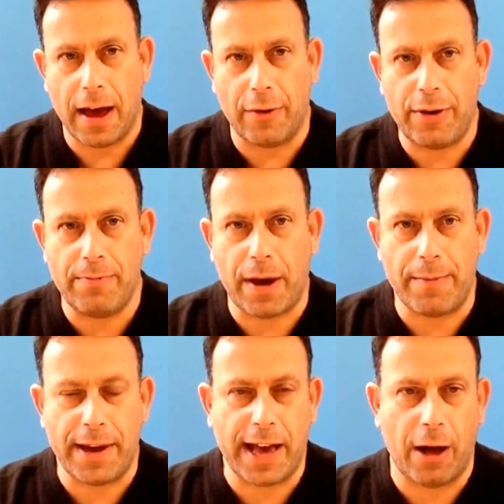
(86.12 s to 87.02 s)
ridden by
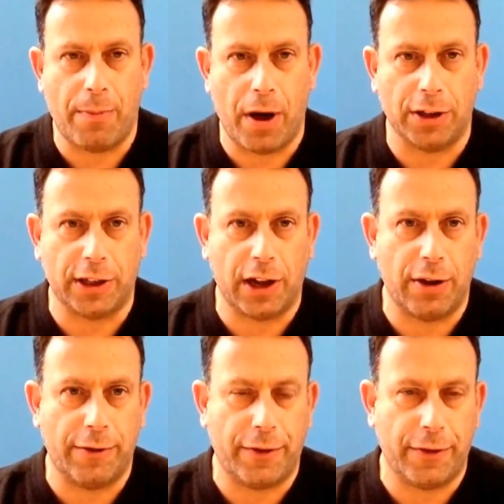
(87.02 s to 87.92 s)
Mikel
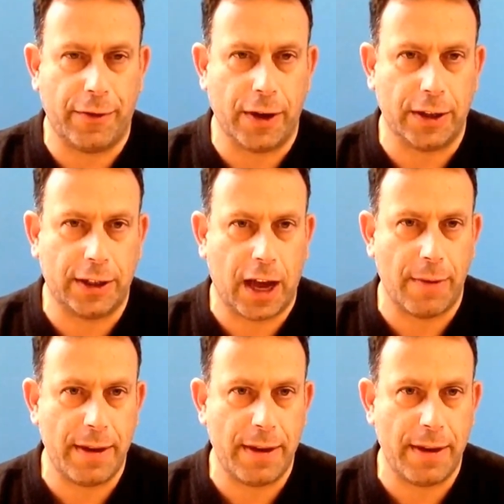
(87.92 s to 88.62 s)
Barcelona for the first time,